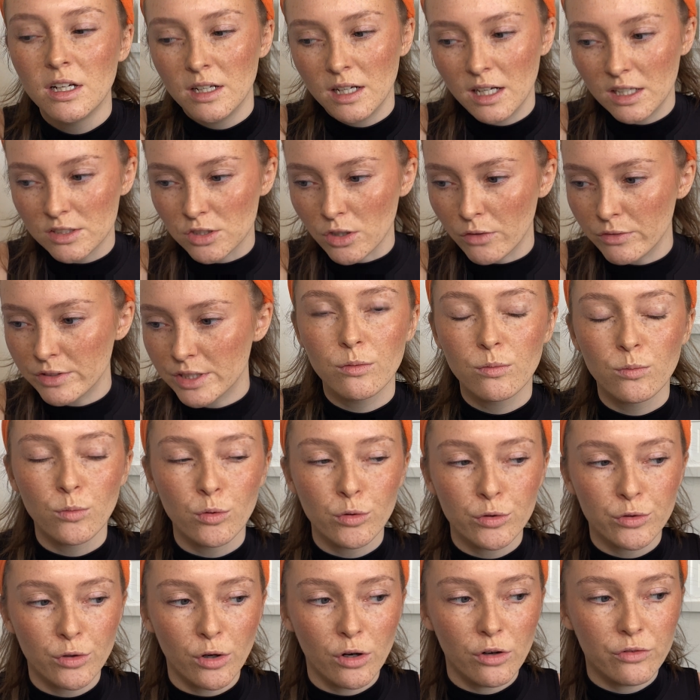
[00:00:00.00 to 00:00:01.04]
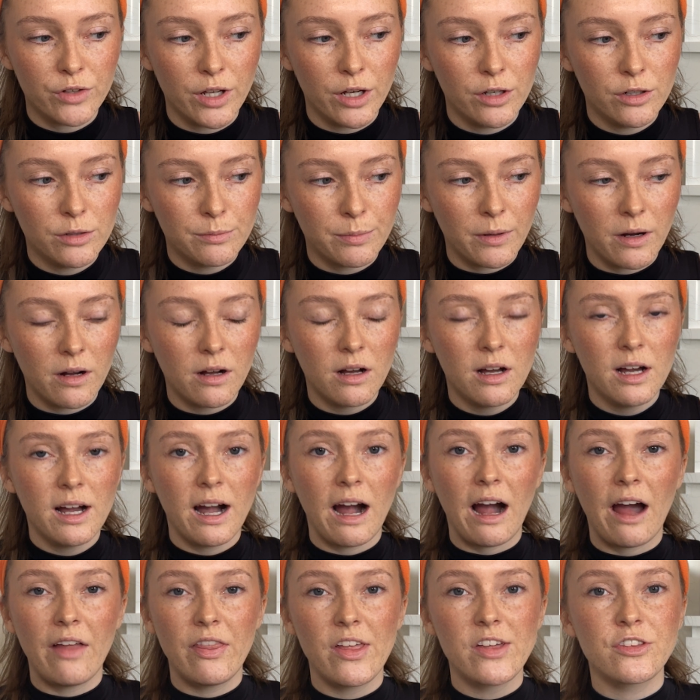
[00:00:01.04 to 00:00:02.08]
It's obviously worn off now, but
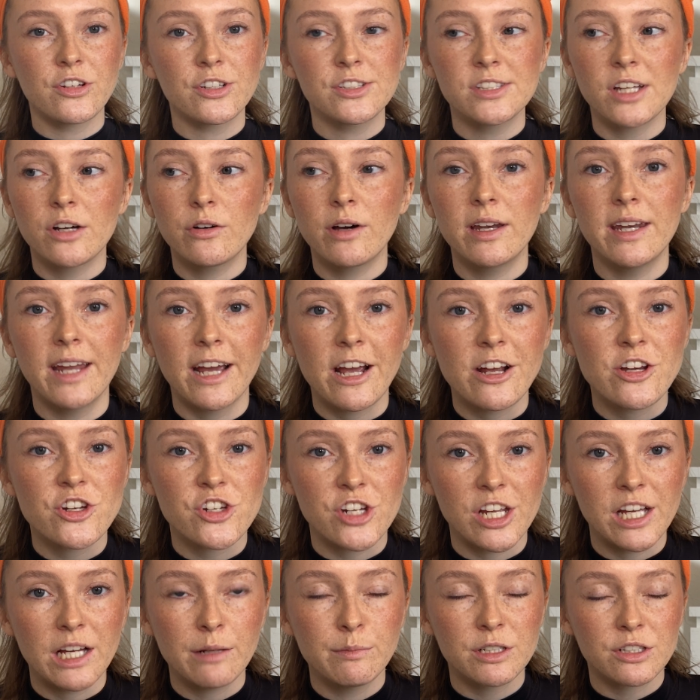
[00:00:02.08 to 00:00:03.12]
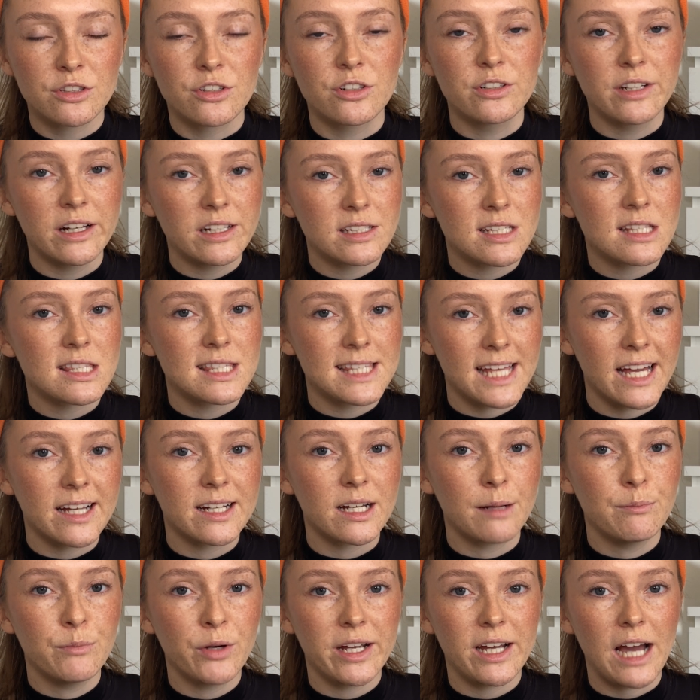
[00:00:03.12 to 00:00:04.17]
I think they're still a nice shape, like they're nice and thick.
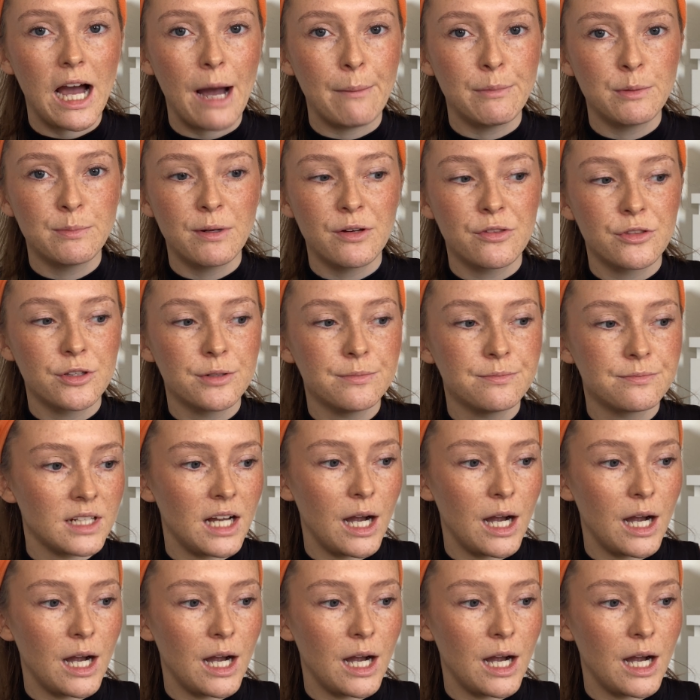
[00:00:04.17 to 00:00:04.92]
I'm pretty happy with them.